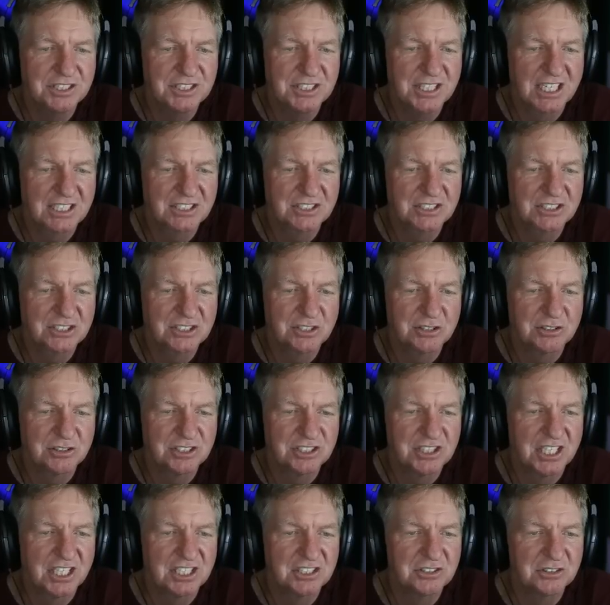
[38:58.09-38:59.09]
The X's are
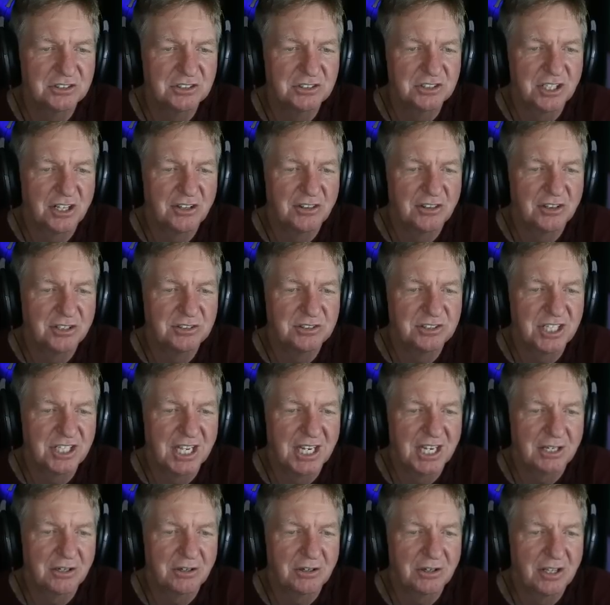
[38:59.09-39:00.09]
sensors on those
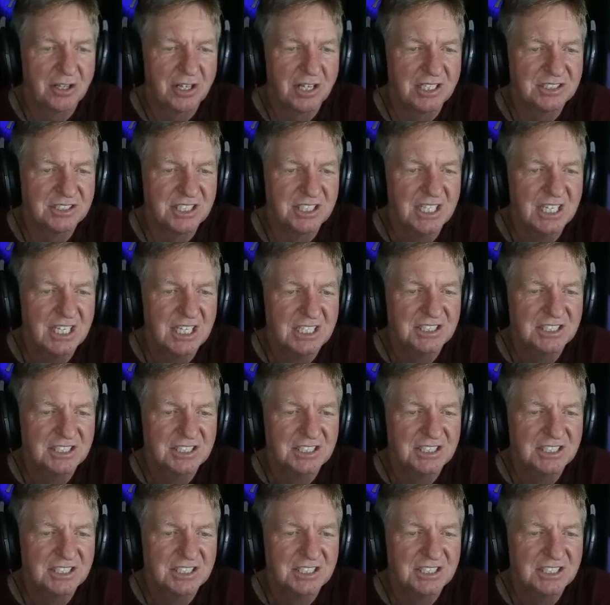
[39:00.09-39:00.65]
anchor lines.